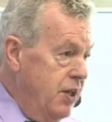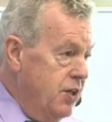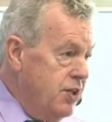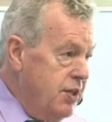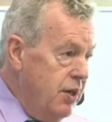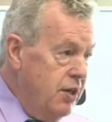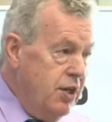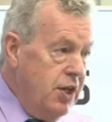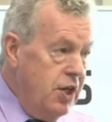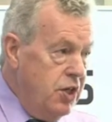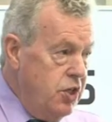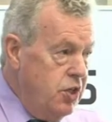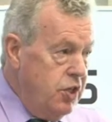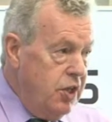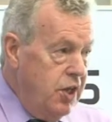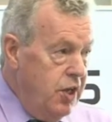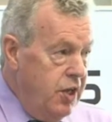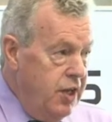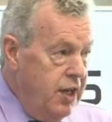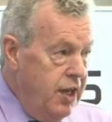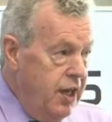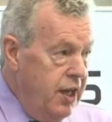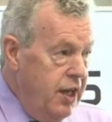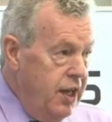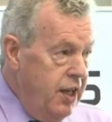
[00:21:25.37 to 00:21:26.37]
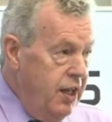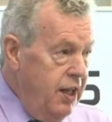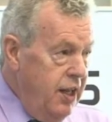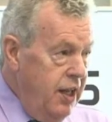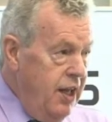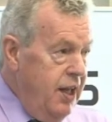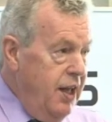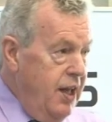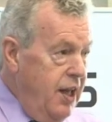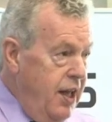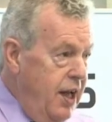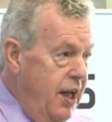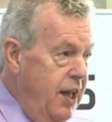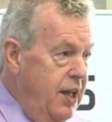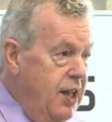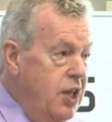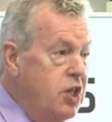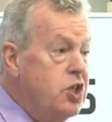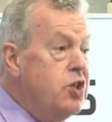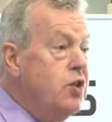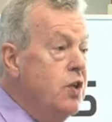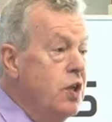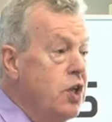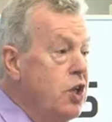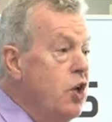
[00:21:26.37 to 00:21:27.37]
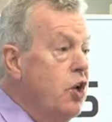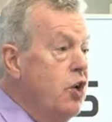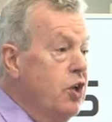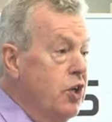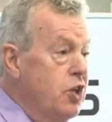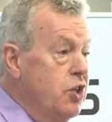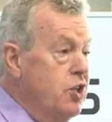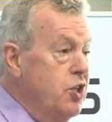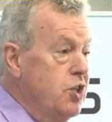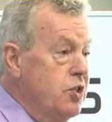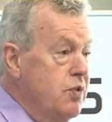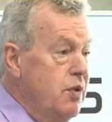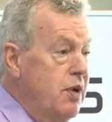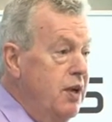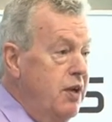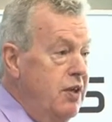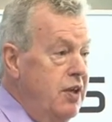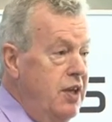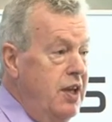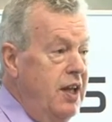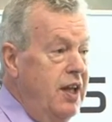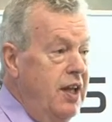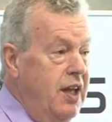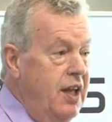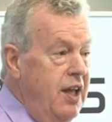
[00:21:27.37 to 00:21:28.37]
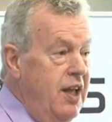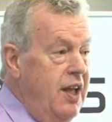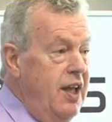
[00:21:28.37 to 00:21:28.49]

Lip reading: Sometimes you go there and they do a yogurt as well, don't they?